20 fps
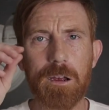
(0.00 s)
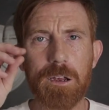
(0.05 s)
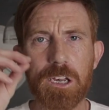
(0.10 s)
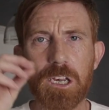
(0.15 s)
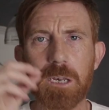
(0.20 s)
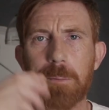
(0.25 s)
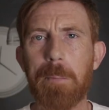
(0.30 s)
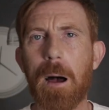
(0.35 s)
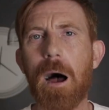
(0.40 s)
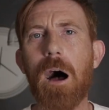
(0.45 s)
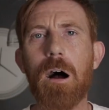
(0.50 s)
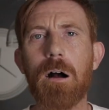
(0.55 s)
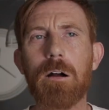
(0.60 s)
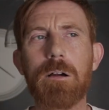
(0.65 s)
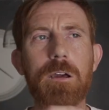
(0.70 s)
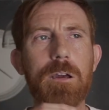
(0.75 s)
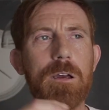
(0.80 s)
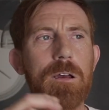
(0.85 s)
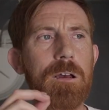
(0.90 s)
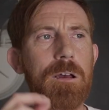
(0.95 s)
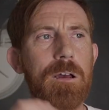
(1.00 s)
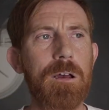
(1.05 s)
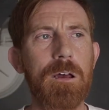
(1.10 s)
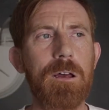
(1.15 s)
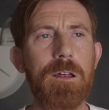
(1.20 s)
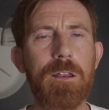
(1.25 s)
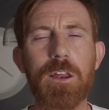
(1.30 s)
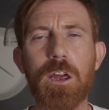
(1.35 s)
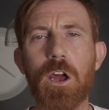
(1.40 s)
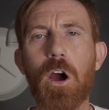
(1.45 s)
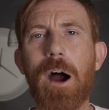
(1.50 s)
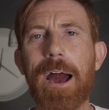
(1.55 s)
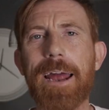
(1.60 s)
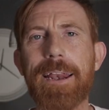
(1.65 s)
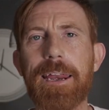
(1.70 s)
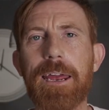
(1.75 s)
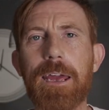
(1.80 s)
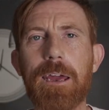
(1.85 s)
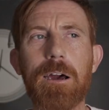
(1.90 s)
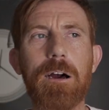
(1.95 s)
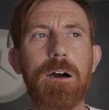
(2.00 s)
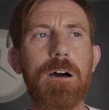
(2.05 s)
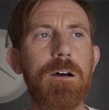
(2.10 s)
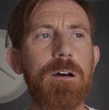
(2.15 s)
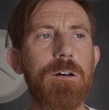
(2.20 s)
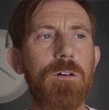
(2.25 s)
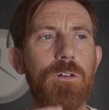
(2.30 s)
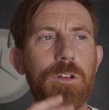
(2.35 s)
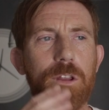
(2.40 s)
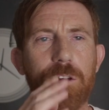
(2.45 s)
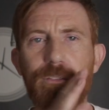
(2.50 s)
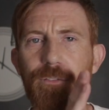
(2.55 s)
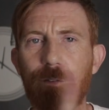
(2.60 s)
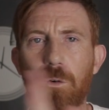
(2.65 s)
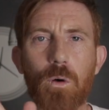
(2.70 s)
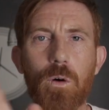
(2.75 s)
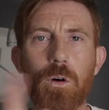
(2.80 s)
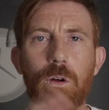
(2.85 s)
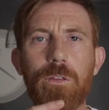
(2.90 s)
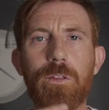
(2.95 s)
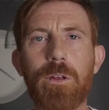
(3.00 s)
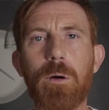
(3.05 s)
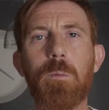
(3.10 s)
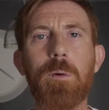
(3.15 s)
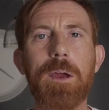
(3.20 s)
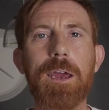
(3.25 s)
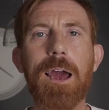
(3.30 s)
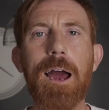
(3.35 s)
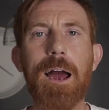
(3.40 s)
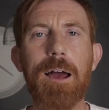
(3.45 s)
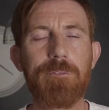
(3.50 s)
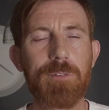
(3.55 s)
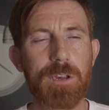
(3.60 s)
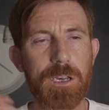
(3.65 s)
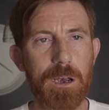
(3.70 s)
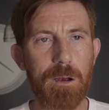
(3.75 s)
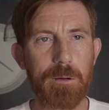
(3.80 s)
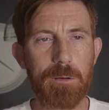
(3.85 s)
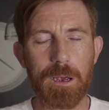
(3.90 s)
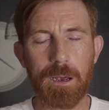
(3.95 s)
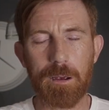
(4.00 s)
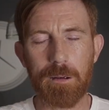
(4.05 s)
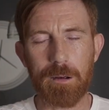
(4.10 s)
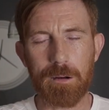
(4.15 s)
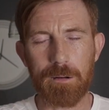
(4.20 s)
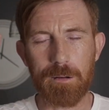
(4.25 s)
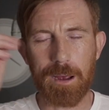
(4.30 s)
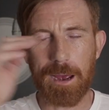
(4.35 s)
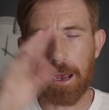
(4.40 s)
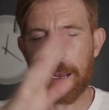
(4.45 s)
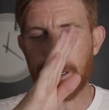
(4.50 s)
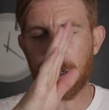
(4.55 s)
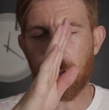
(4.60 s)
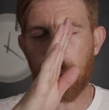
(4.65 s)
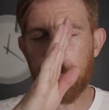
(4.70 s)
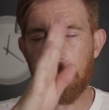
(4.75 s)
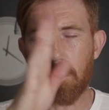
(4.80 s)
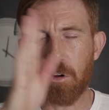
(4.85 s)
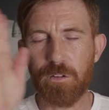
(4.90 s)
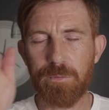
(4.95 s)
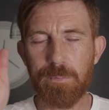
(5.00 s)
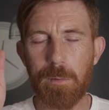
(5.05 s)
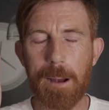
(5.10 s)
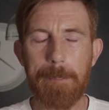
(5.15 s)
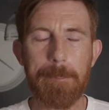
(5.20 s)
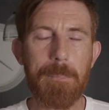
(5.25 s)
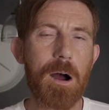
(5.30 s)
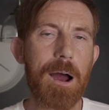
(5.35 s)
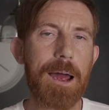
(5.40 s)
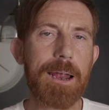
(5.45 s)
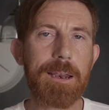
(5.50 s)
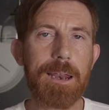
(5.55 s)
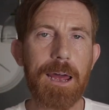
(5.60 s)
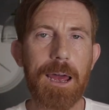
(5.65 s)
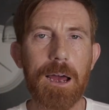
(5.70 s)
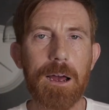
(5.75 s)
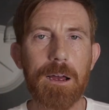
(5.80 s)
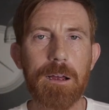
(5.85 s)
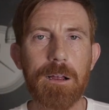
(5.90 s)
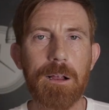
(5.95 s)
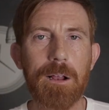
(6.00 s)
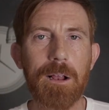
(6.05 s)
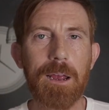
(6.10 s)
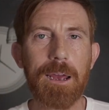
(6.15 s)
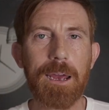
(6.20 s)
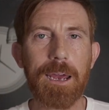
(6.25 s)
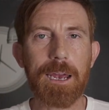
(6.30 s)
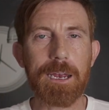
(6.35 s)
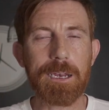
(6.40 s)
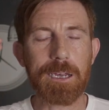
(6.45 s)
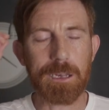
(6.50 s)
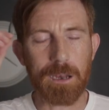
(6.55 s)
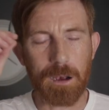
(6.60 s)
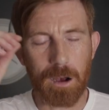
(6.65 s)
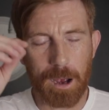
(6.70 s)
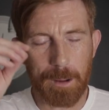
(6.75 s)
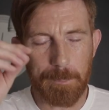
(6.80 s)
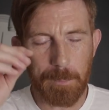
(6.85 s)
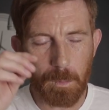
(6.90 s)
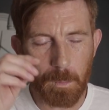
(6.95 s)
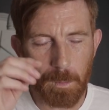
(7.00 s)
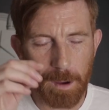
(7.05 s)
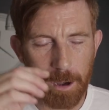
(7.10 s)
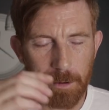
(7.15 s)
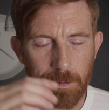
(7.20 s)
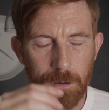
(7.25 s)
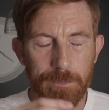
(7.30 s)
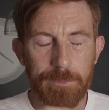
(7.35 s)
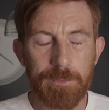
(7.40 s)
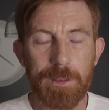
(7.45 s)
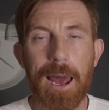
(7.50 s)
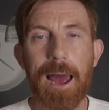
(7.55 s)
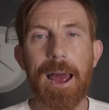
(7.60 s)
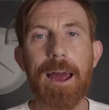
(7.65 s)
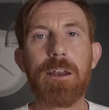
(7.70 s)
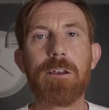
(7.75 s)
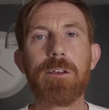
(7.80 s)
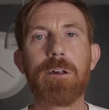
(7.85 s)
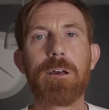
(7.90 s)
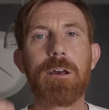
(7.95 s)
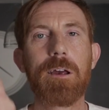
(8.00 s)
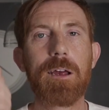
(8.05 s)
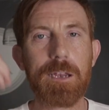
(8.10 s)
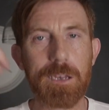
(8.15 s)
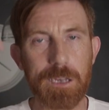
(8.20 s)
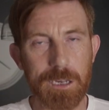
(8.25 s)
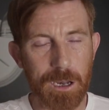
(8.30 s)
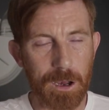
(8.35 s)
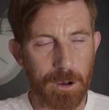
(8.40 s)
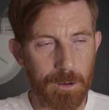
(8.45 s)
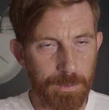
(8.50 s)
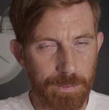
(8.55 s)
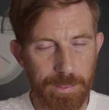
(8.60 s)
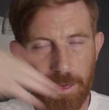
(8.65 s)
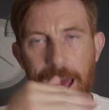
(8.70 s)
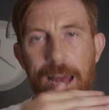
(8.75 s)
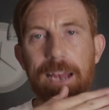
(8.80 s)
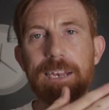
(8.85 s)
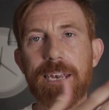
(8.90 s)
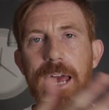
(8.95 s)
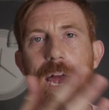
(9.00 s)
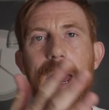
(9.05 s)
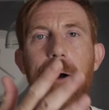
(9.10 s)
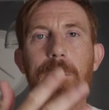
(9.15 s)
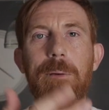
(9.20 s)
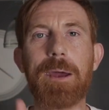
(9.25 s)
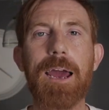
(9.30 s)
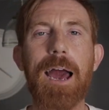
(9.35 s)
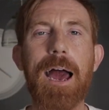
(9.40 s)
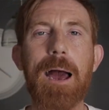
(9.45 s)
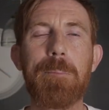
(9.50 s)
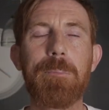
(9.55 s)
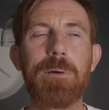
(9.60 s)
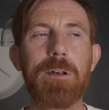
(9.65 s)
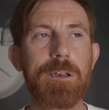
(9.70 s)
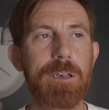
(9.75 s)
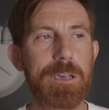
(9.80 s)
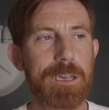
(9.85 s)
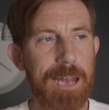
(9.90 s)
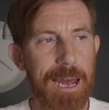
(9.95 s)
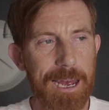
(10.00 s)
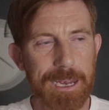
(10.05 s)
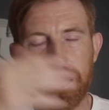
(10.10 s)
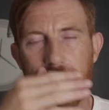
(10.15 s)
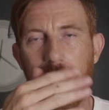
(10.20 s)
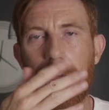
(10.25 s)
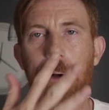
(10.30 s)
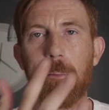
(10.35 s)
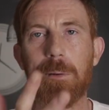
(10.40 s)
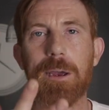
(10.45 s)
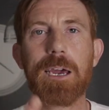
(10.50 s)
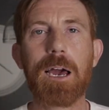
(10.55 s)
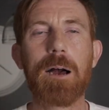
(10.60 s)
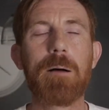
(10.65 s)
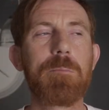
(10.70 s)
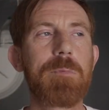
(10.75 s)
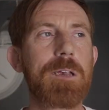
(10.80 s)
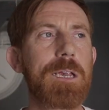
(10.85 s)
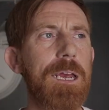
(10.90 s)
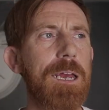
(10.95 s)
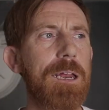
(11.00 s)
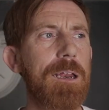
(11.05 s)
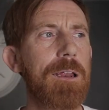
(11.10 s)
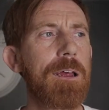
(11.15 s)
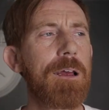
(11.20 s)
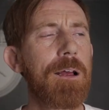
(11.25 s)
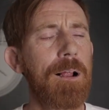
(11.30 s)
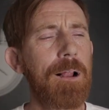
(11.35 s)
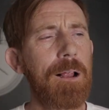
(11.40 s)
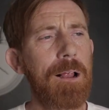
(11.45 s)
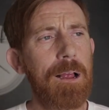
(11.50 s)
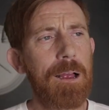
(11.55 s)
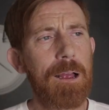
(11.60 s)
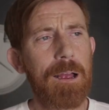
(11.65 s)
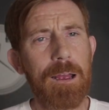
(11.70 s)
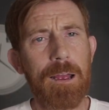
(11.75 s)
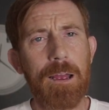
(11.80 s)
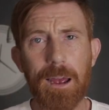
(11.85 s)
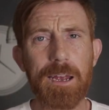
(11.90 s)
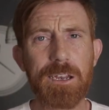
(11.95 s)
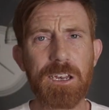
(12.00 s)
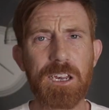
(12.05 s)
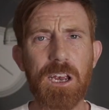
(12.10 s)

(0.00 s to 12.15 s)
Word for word: spark the idea or the thought that we have. So it, as I move my mind there, it's I'm aware of Dad, and so that's how it happens, that's how it comes in. And